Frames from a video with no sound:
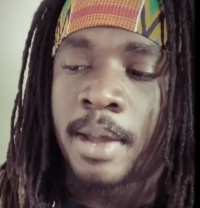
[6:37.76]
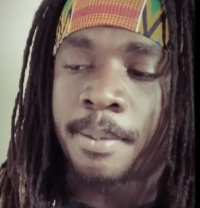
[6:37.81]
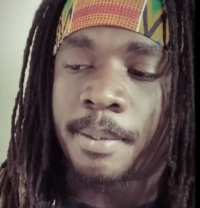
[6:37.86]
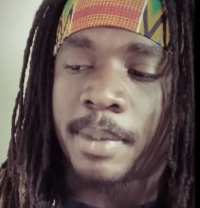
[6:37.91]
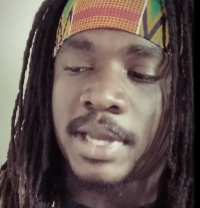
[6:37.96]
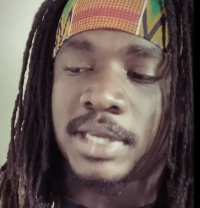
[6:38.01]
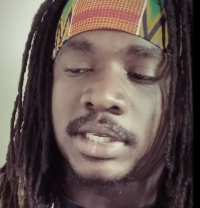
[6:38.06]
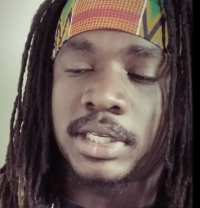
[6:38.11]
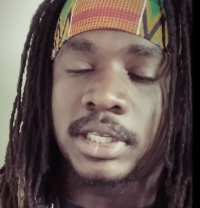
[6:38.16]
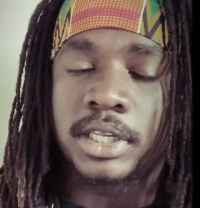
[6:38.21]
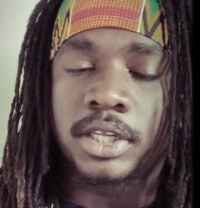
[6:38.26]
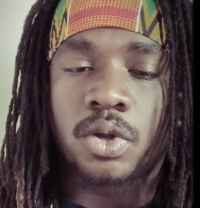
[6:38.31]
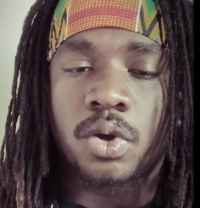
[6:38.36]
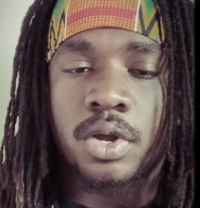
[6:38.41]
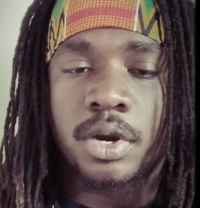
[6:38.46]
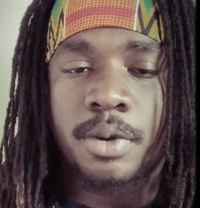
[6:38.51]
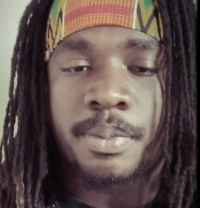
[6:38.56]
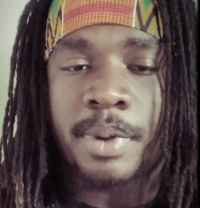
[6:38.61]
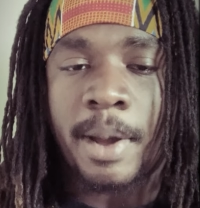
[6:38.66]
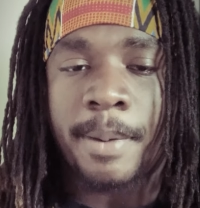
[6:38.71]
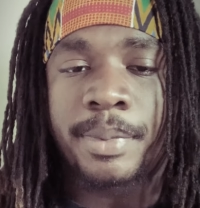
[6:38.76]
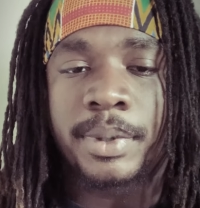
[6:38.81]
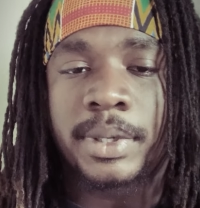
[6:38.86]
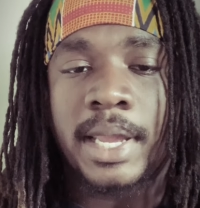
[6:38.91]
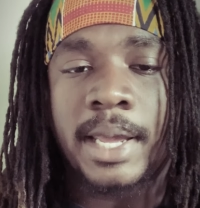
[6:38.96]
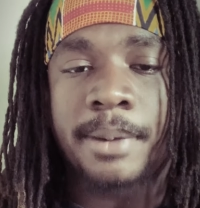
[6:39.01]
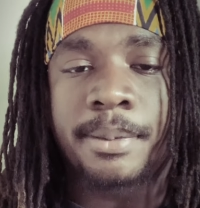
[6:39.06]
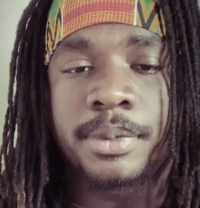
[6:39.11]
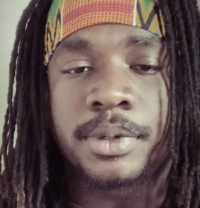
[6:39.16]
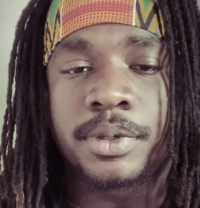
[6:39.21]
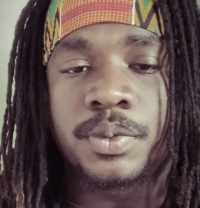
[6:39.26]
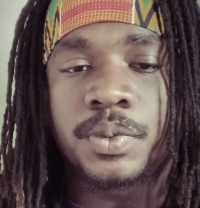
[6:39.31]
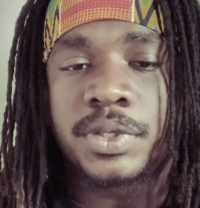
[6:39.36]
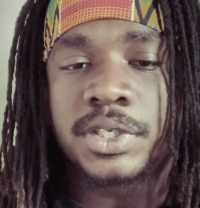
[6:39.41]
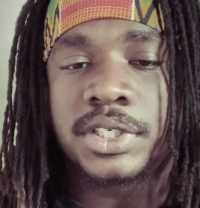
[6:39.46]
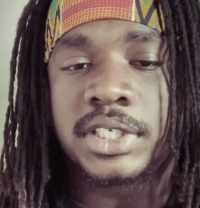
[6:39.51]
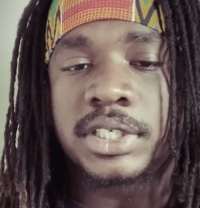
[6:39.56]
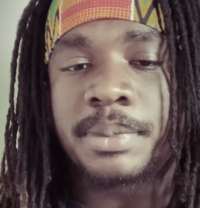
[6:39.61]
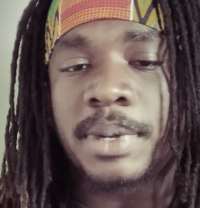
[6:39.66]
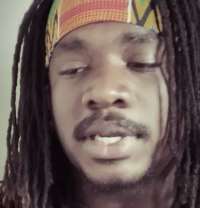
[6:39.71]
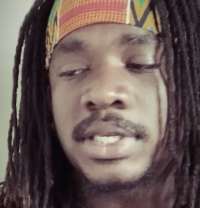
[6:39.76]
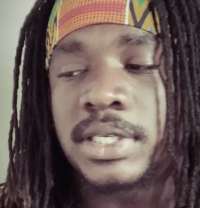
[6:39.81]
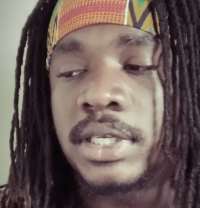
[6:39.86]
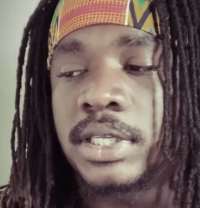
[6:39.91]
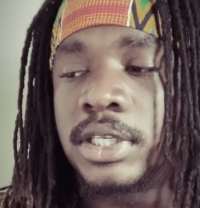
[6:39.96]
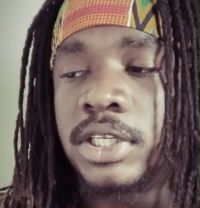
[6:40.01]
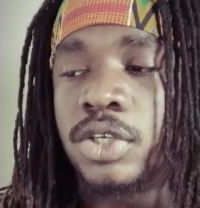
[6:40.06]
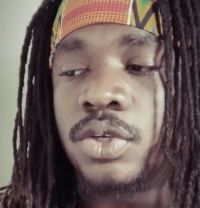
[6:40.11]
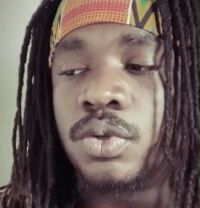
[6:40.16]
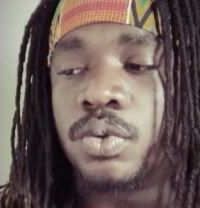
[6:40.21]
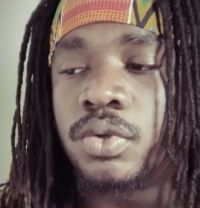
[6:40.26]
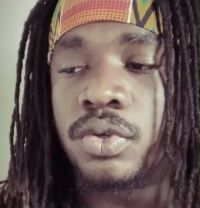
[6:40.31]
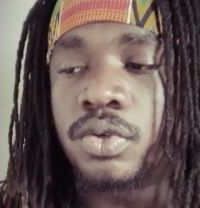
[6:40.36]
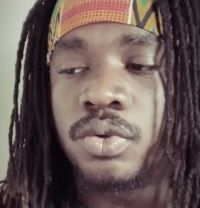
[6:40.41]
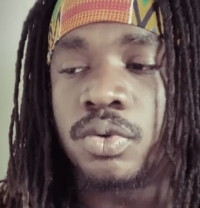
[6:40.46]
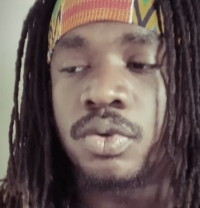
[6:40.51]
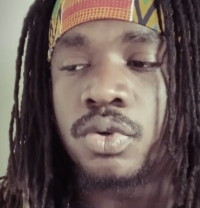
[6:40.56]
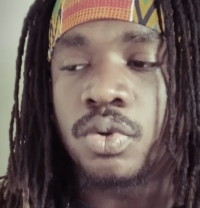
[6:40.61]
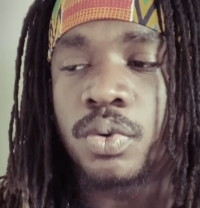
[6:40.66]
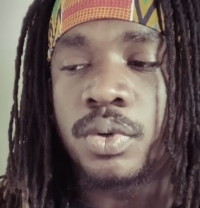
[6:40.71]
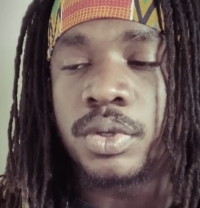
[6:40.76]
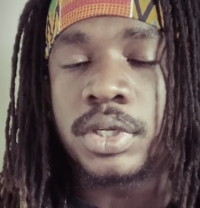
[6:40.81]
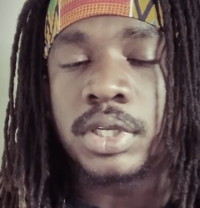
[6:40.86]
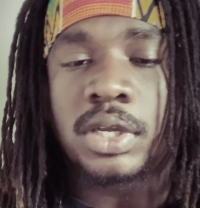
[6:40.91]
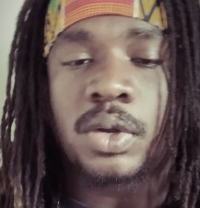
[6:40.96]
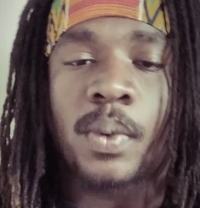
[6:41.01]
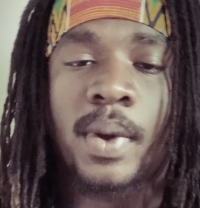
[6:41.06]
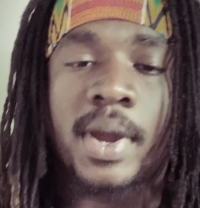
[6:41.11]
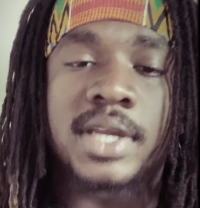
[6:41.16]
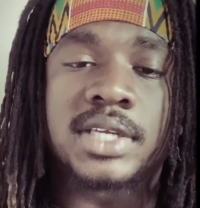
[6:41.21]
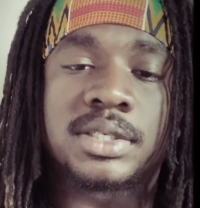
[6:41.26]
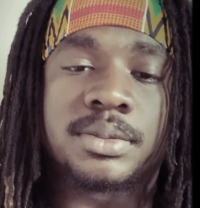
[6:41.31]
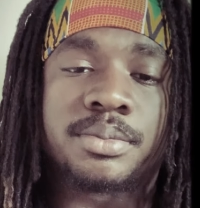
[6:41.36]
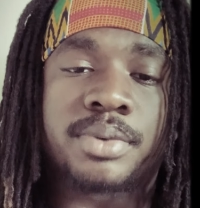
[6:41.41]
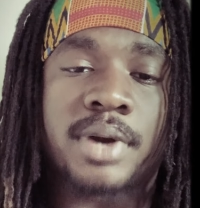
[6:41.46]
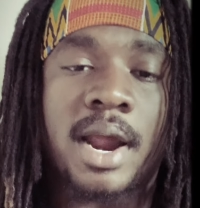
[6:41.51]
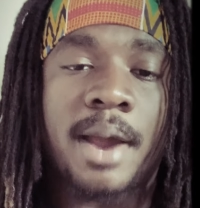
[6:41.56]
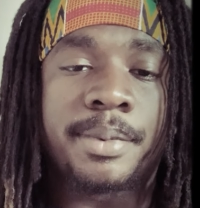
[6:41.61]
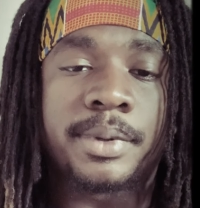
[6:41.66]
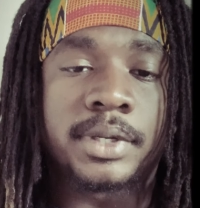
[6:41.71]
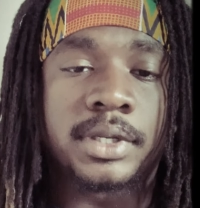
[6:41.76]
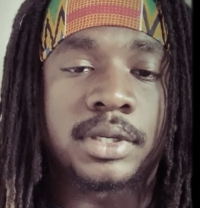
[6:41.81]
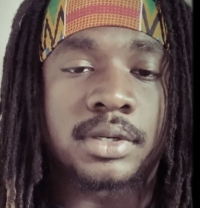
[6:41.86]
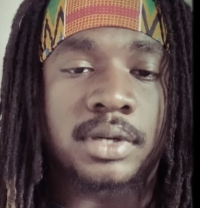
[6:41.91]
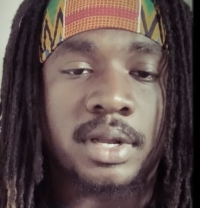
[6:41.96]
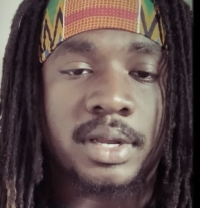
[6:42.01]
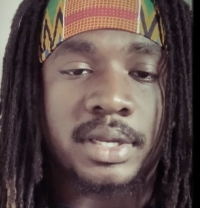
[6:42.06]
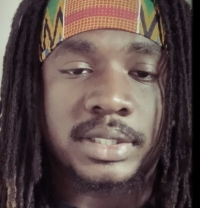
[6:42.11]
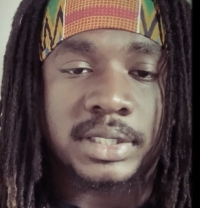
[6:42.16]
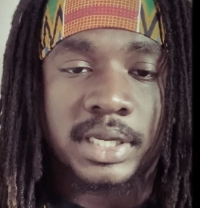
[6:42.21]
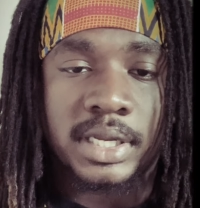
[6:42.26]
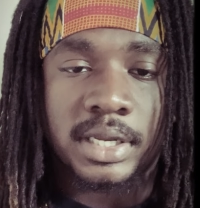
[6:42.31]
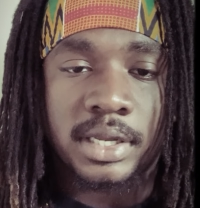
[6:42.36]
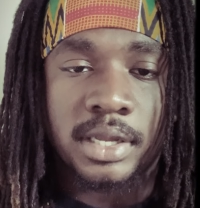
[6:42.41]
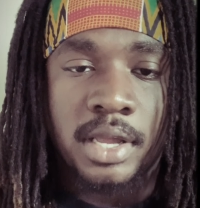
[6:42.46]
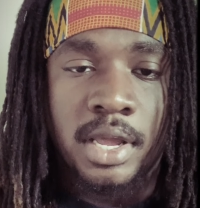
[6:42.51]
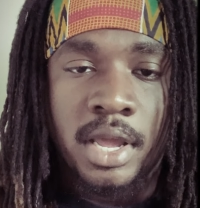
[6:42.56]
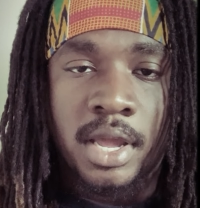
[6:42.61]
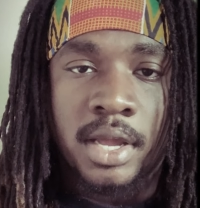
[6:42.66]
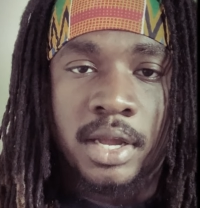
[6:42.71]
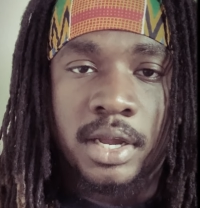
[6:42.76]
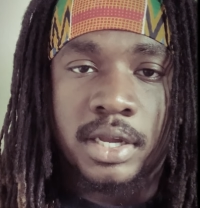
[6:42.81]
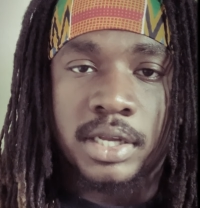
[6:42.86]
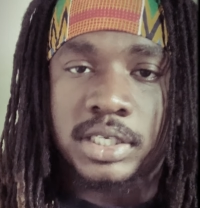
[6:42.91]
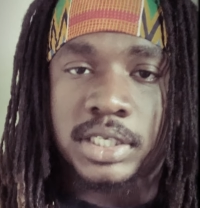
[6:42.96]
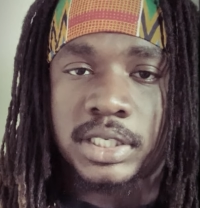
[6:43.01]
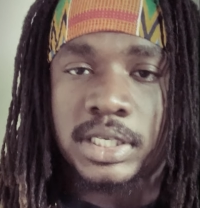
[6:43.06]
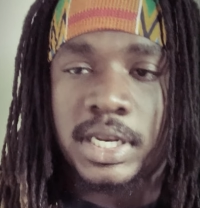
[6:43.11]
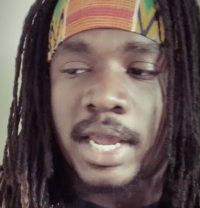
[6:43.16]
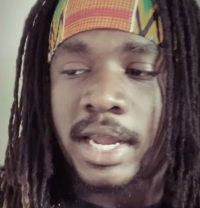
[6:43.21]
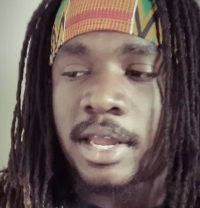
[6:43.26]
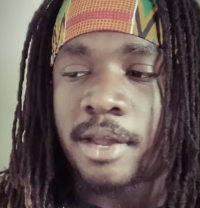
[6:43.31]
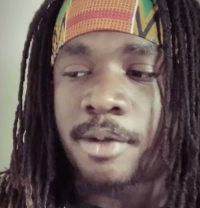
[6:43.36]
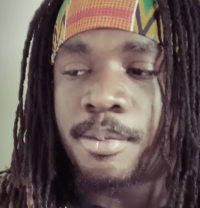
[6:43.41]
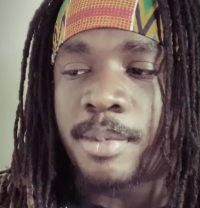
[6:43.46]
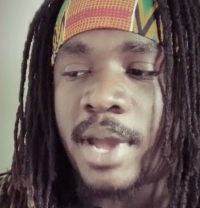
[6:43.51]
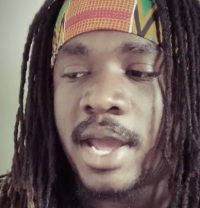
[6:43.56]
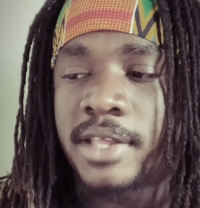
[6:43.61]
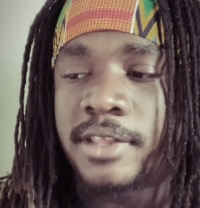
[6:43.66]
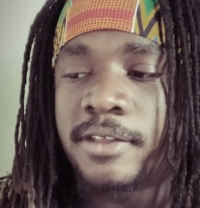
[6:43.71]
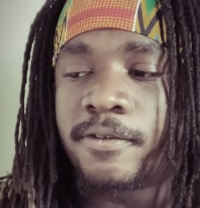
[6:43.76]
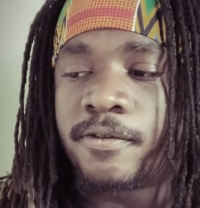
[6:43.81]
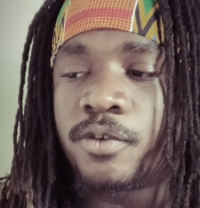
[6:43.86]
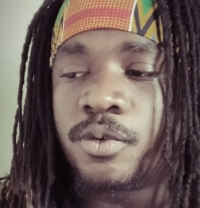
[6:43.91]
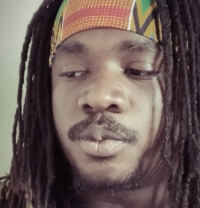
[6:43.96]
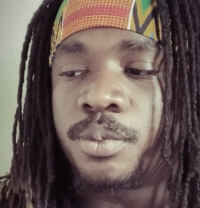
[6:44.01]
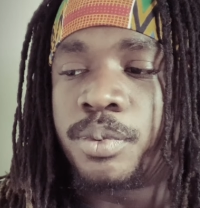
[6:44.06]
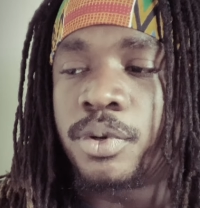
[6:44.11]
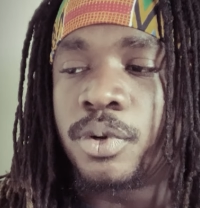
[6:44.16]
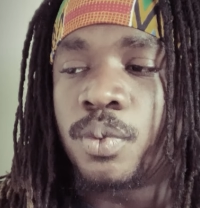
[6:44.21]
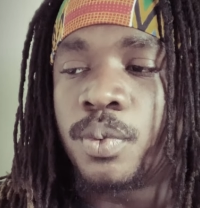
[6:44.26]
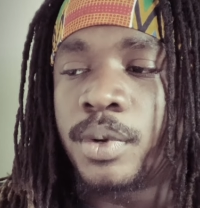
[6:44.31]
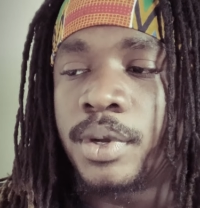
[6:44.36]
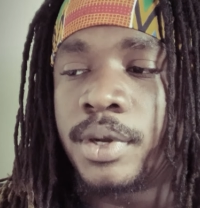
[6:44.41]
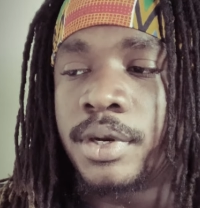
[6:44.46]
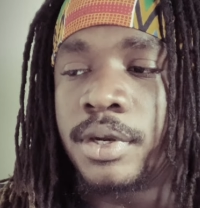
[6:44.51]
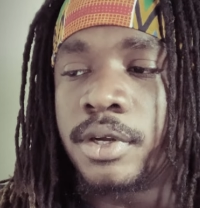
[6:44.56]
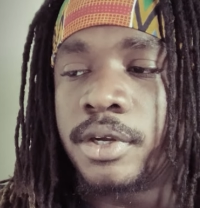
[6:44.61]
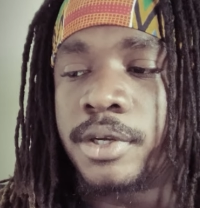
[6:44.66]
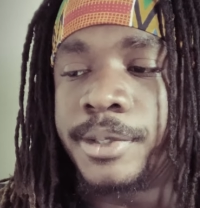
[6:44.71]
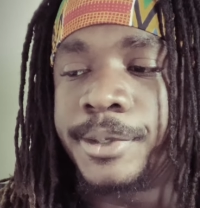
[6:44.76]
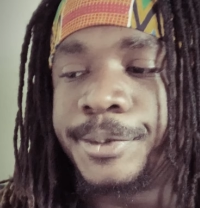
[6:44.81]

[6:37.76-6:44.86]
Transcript: basically going to Papa Legba was just basically you doing the equation properly. You know what I'm saying? It's just like in math, if you put one